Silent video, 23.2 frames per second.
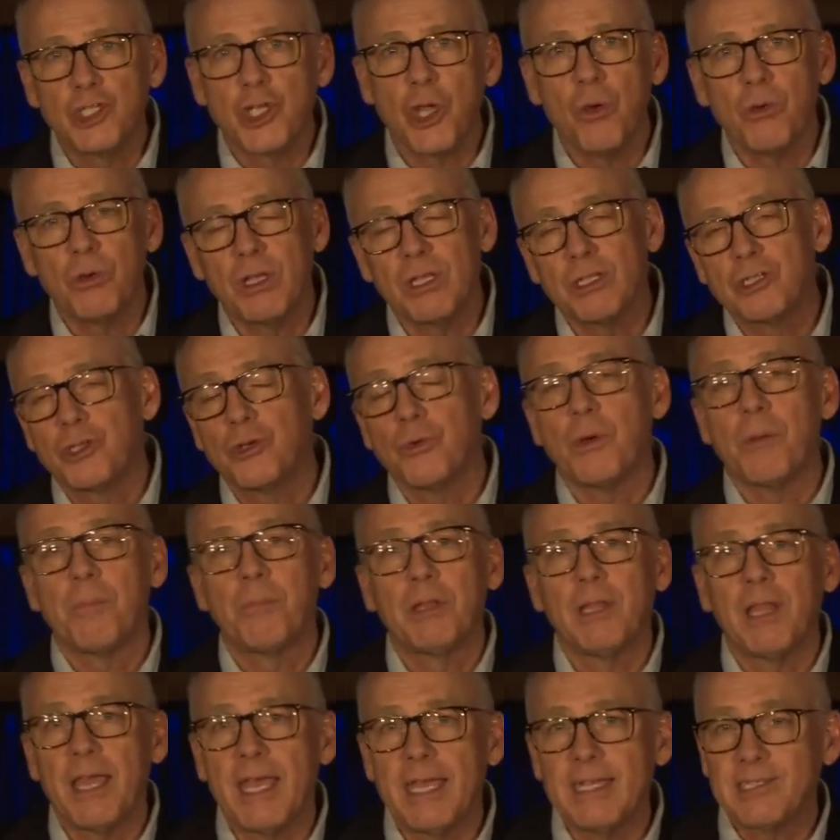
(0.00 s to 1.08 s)
Jonah to a
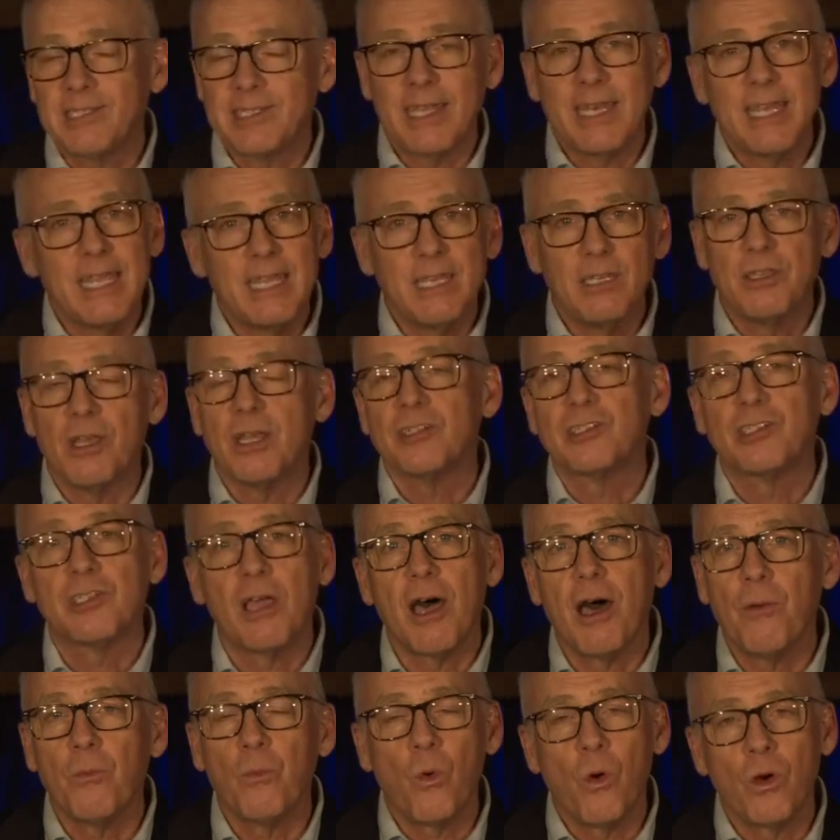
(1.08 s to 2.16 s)
place that he does
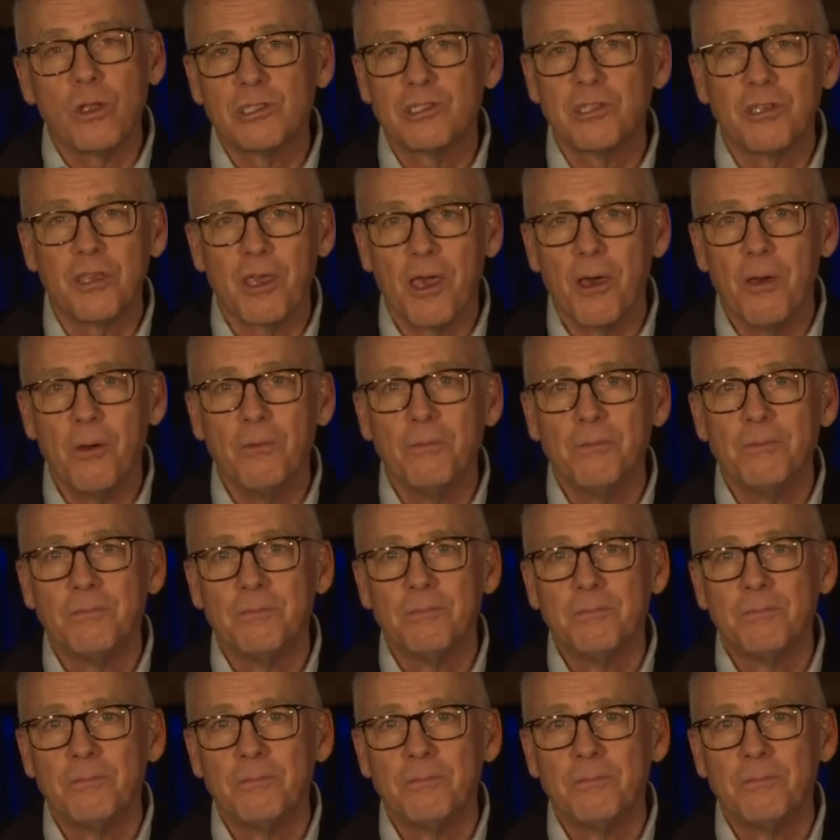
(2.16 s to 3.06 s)
not want to go.